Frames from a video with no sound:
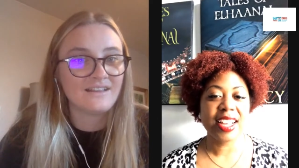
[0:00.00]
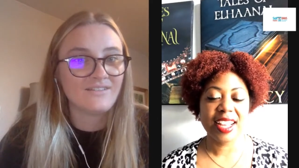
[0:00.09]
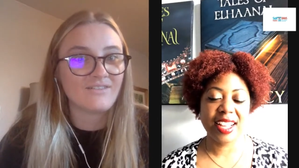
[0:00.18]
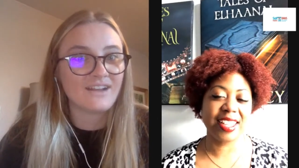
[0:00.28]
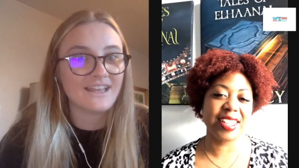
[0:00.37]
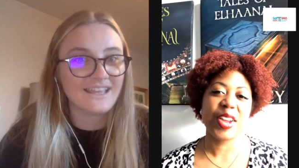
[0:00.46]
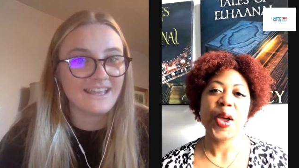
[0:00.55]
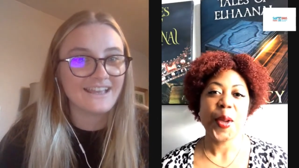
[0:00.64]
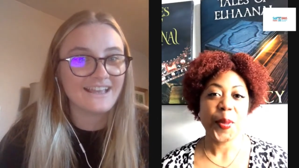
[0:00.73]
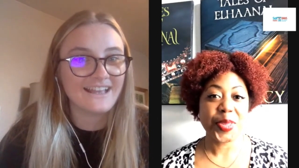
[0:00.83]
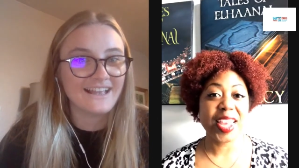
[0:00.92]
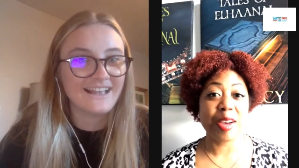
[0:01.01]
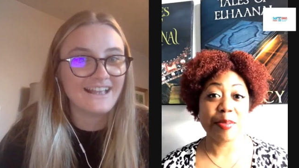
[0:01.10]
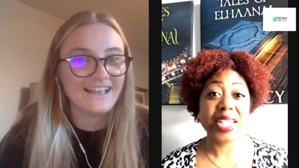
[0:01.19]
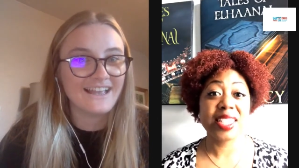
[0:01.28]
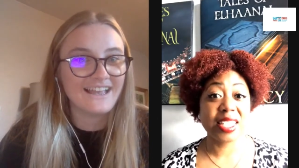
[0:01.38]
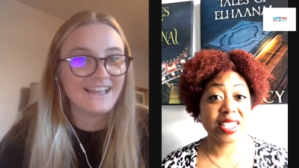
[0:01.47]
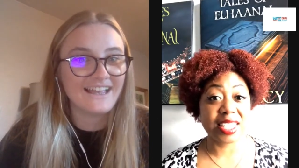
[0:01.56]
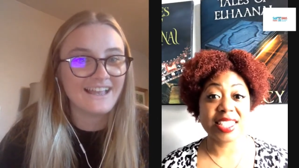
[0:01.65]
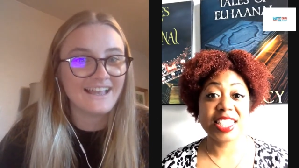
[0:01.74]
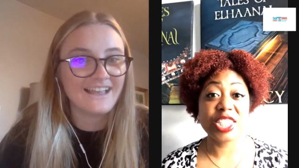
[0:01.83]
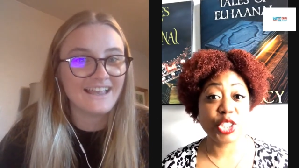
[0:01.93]
Speaker 1: Really? Yeah, my
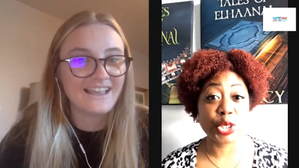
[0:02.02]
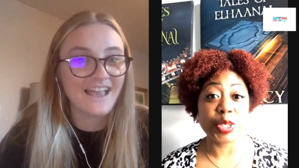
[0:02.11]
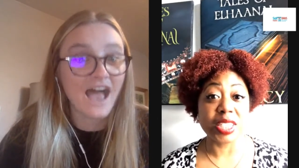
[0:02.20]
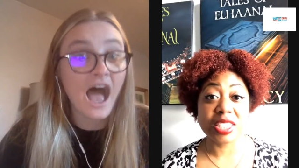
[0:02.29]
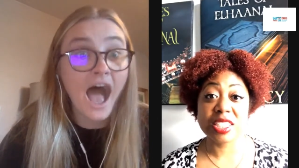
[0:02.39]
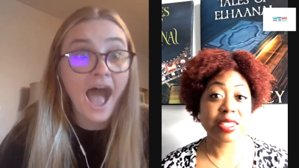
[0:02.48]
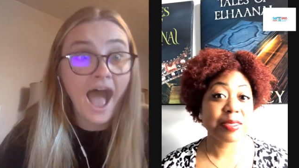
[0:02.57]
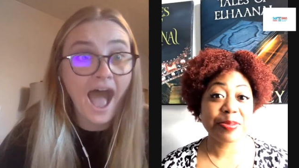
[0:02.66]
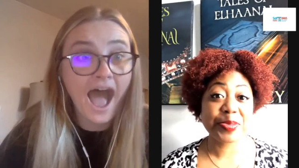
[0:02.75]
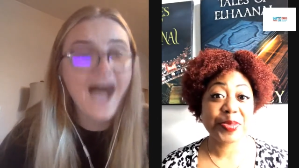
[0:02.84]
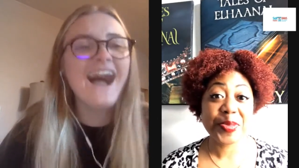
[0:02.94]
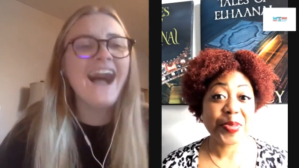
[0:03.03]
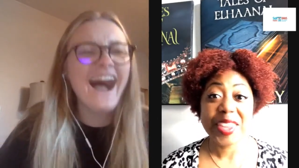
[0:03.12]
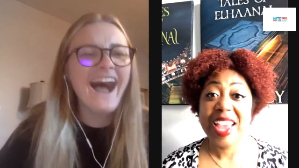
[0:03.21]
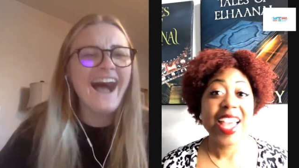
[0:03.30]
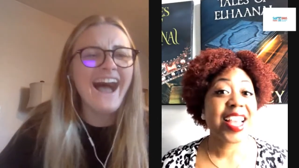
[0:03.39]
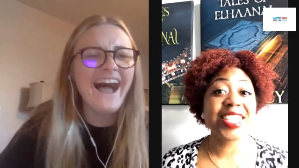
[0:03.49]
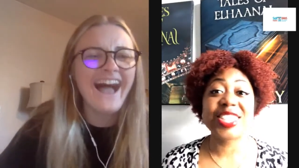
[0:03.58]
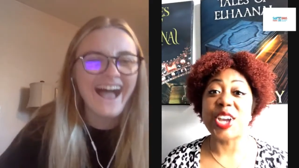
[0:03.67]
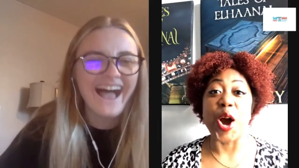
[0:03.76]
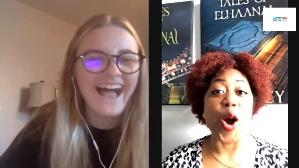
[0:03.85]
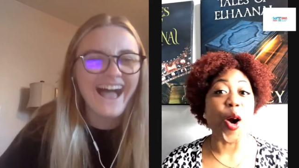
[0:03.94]
dentist. He's Jewish. He's
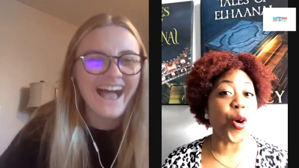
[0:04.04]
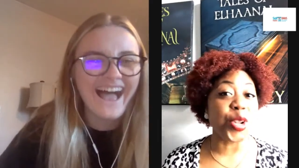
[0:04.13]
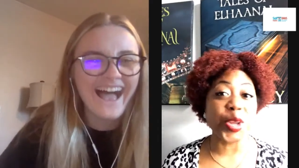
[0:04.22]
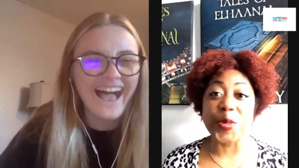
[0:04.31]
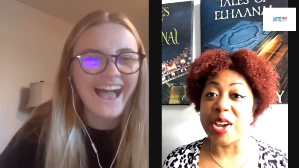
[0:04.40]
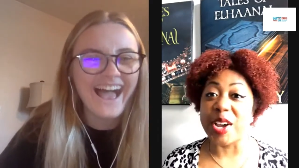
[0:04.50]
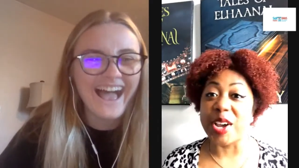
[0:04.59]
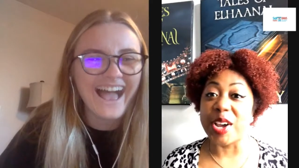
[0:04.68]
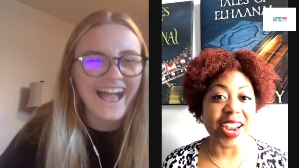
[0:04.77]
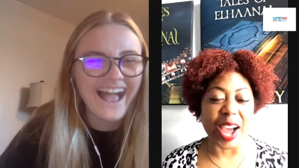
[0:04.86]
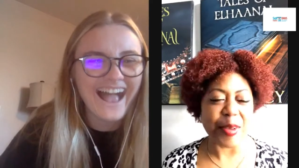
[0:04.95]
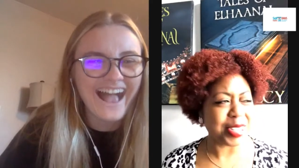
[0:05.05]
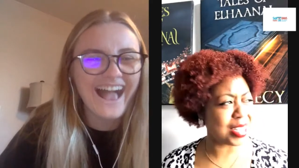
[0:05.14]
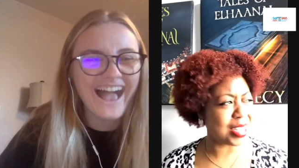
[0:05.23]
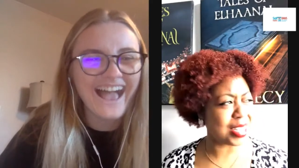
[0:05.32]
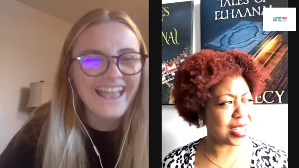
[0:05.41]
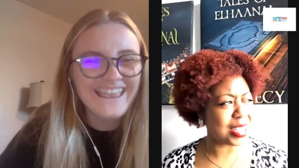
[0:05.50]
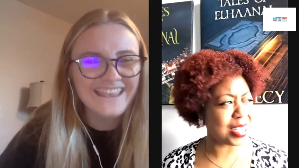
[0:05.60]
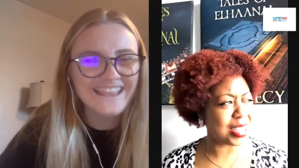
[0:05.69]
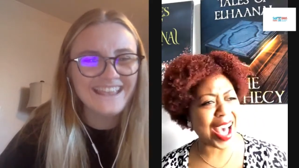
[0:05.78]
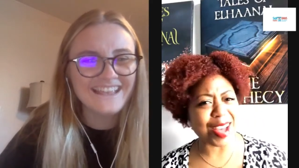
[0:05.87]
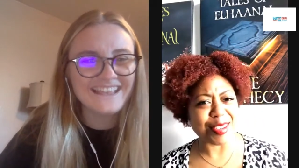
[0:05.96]
the only one who got it. I was just like,
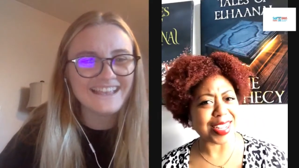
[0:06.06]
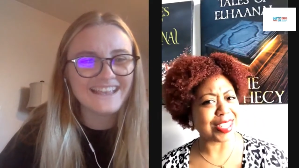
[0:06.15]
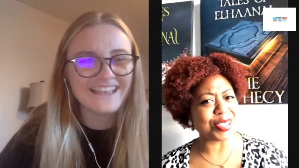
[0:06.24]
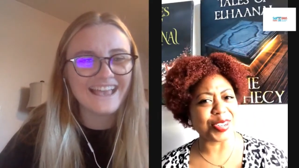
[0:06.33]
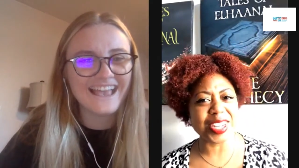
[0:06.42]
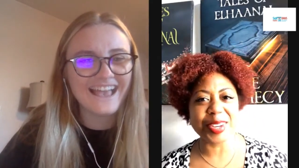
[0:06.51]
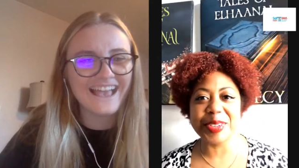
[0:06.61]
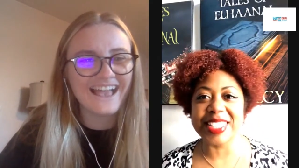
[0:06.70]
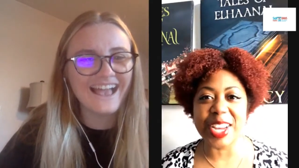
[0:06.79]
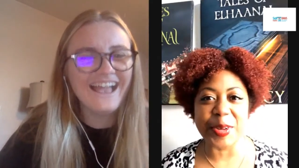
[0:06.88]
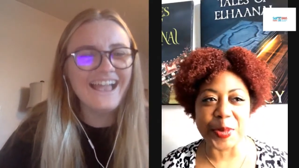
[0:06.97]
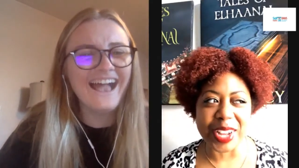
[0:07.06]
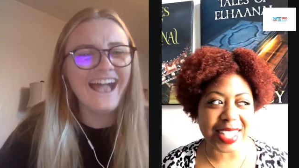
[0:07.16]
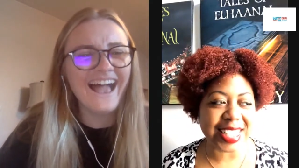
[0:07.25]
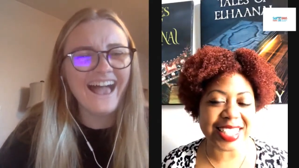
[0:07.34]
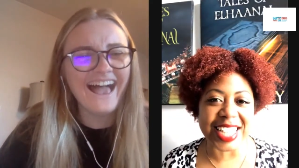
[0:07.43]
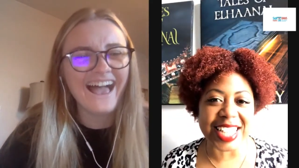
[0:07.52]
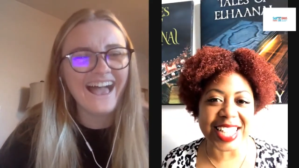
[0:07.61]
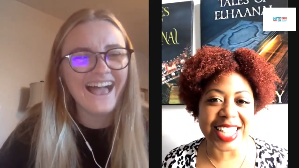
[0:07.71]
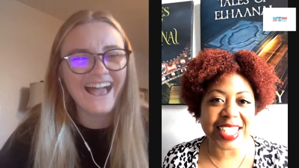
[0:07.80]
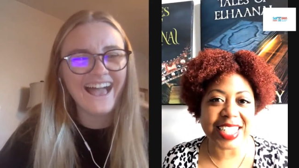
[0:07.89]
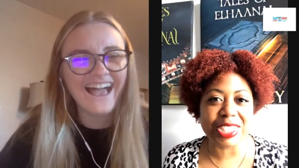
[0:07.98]
how did you? He was like, that
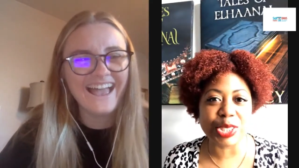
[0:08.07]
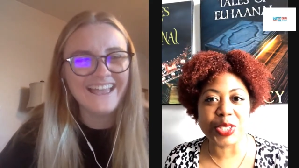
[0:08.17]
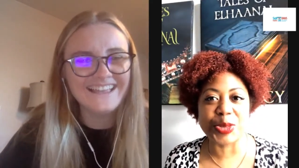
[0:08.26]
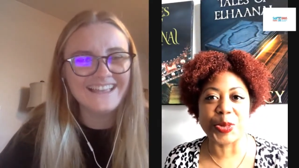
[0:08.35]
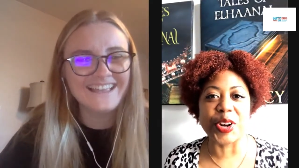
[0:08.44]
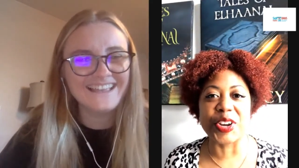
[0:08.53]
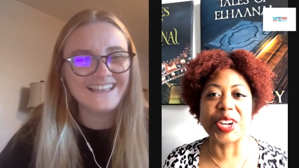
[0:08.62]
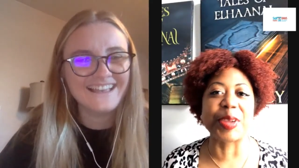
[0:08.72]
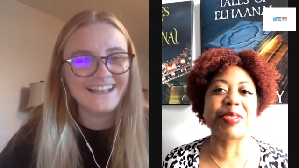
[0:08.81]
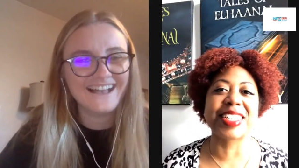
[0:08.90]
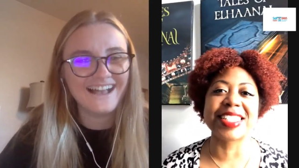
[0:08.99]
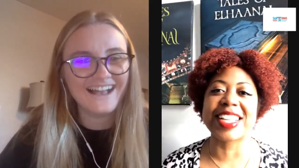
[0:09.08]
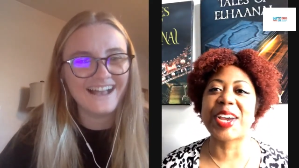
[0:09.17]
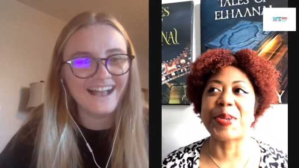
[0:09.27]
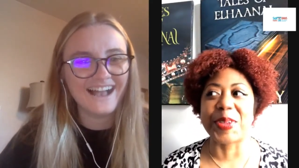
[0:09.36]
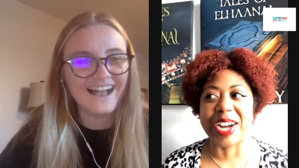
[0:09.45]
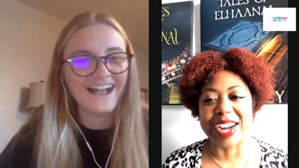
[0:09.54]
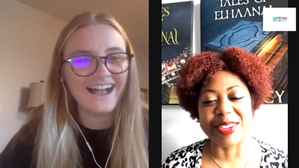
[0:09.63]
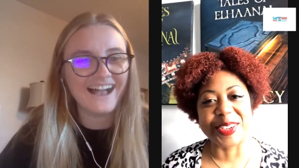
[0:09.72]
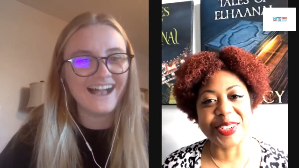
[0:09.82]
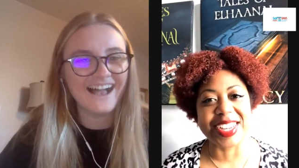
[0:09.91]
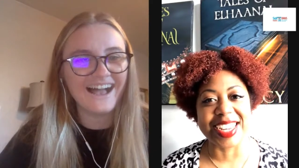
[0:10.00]
sounds like a Jewish word. I'm just like,
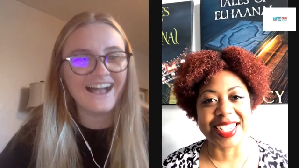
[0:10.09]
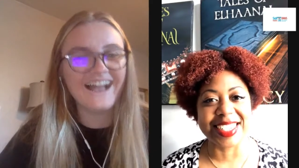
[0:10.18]
wow, okay.